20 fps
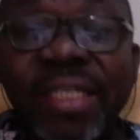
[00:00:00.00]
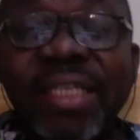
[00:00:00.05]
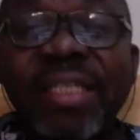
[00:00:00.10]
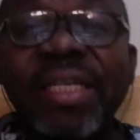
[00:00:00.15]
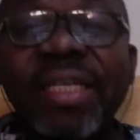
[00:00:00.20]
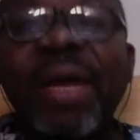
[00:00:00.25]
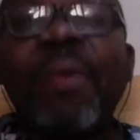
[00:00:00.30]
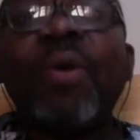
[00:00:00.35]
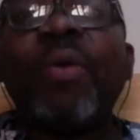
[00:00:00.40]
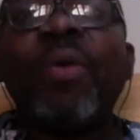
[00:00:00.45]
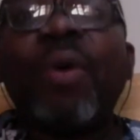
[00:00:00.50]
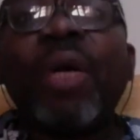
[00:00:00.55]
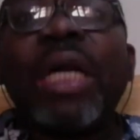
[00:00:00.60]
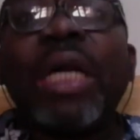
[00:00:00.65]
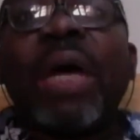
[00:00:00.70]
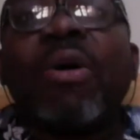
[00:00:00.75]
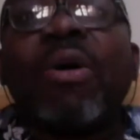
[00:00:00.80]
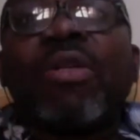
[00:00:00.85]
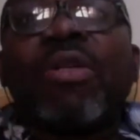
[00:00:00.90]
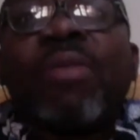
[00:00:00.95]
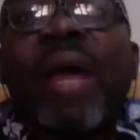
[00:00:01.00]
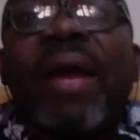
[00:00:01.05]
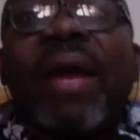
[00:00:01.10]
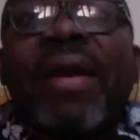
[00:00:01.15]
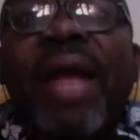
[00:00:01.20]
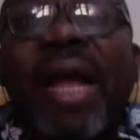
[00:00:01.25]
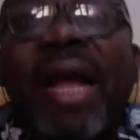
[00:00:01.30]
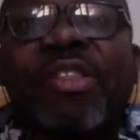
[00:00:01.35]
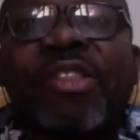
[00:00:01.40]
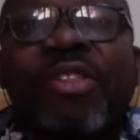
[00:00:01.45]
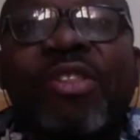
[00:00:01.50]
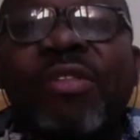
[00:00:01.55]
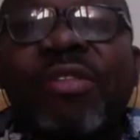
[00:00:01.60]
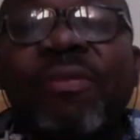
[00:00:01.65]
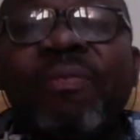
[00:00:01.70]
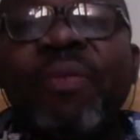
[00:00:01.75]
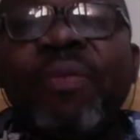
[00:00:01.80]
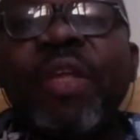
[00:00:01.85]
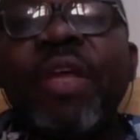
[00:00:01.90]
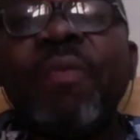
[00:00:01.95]
That was my reaction,
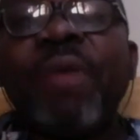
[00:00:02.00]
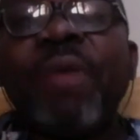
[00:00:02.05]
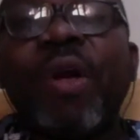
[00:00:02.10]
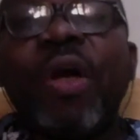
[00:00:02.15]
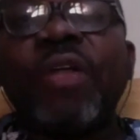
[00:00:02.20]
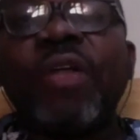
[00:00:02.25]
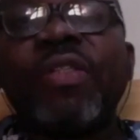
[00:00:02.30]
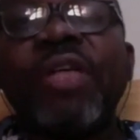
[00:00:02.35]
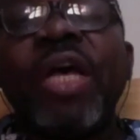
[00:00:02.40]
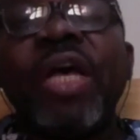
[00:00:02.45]
because